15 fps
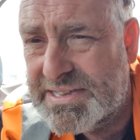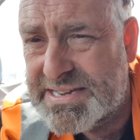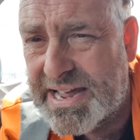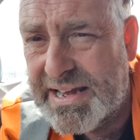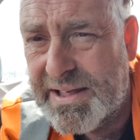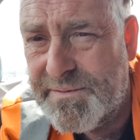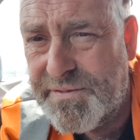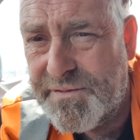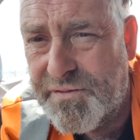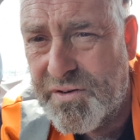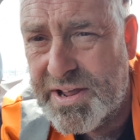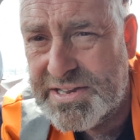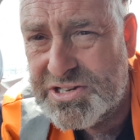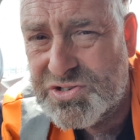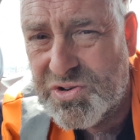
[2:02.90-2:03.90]
satnav for
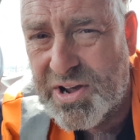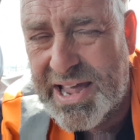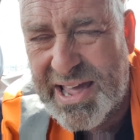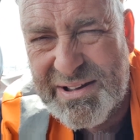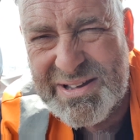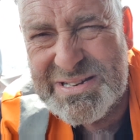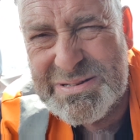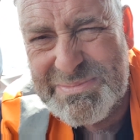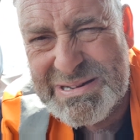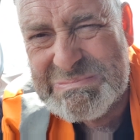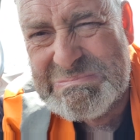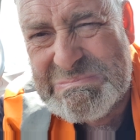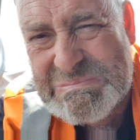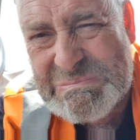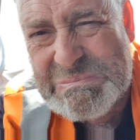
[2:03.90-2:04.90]
free to try it out. It's a
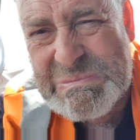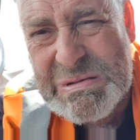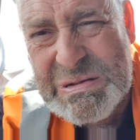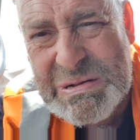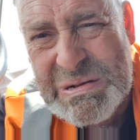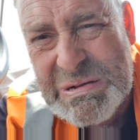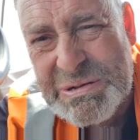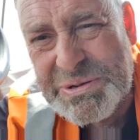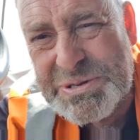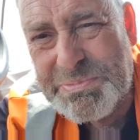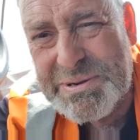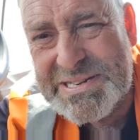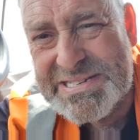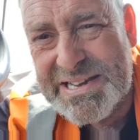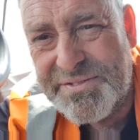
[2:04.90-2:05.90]
bit looks a
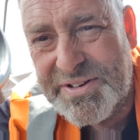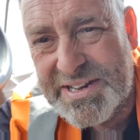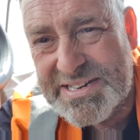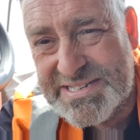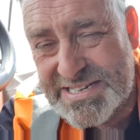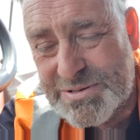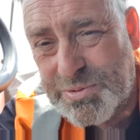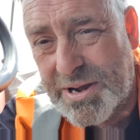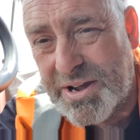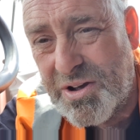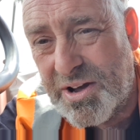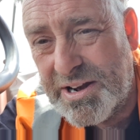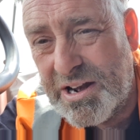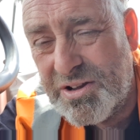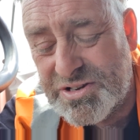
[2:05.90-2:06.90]
bit 70s. This one
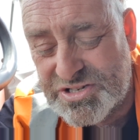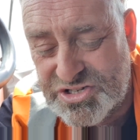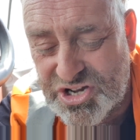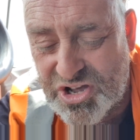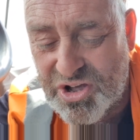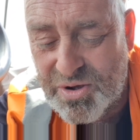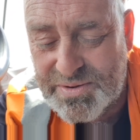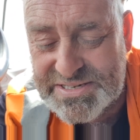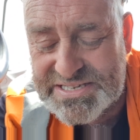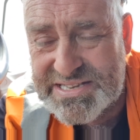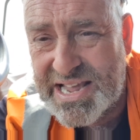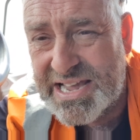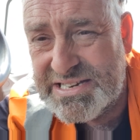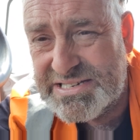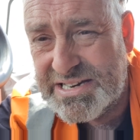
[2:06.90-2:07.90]
kind of looks new and
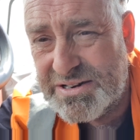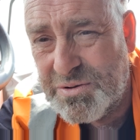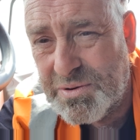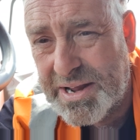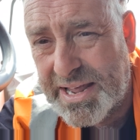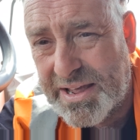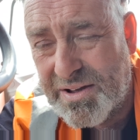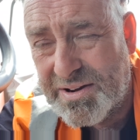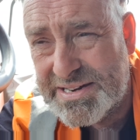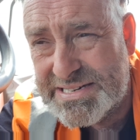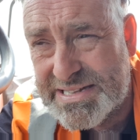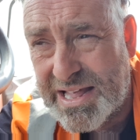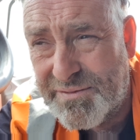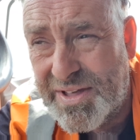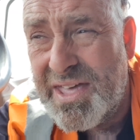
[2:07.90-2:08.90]
snazzy and all that kind of
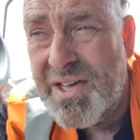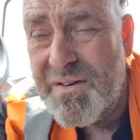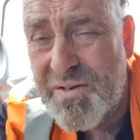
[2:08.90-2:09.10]
stuff.